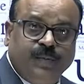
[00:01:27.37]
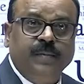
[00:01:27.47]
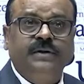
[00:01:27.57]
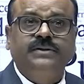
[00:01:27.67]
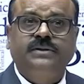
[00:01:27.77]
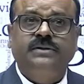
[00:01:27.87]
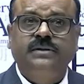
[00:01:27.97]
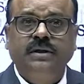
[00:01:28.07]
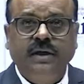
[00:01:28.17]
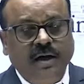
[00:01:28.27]
papers
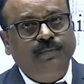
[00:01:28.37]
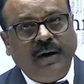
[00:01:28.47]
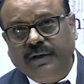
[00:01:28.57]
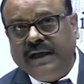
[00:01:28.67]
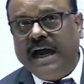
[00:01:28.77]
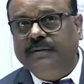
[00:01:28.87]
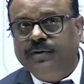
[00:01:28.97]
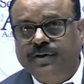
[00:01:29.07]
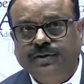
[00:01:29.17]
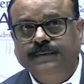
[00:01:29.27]
in public
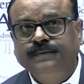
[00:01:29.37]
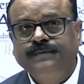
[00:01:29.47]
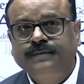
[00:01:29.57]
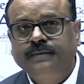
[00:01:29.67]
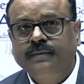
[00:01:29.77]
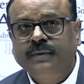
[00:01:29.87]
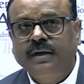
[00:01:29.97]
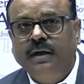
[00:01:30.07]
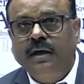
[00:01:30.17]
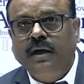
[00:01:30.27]
administration,
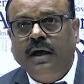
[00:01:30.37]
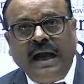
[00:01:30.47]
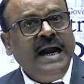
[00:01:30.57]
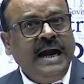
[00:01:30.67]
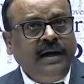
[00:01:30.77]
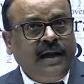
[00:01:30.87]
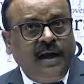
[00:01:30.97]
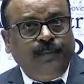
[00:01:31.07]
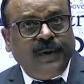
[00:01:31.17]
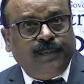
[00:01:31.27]
and
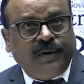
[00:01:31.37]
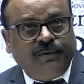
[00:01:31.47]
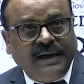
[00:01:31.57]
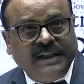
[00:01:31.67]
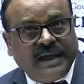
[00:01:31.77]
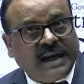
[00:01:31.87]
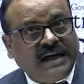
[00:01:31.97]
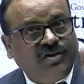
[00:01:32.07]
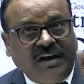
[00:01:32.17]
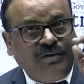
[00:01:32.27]
in paper 1 there are
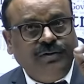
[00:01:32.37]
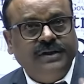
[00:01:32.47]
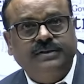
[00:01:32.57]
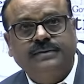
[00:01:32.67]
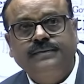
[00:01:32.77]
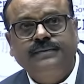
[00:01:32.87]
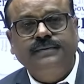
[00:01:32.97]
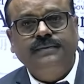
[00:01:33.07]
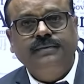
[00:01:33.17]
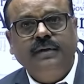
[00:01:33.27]
12 units.
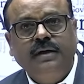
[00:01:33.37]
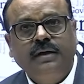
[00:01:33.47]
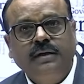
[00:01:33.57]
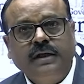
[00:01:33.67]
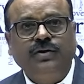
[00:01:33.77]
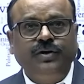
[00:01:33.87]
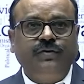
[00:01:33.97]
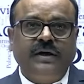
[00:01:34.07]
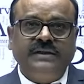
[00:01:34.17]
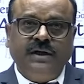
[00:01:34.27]
The unit
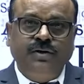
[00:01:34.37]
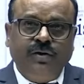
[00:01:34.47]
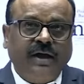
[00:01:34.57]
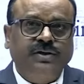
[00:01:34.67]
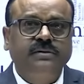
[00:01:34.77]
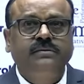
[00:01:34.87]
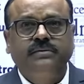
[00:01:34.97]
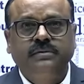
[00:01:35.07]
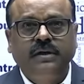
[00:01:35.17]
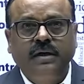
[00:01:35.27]
1 is introduction,
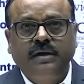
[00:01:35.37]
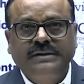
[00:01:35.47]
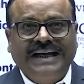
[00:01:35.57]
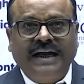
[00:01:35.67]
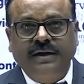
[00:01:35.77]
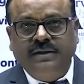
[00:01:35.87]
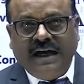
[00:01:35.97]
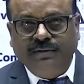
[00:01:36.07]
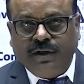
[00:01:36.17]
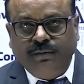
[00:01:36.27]
second is
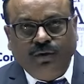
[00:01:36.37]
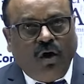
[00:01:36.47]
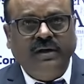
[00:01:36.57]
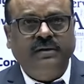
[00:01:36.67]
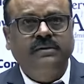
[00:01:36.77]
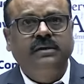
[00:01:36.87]
administrative thought,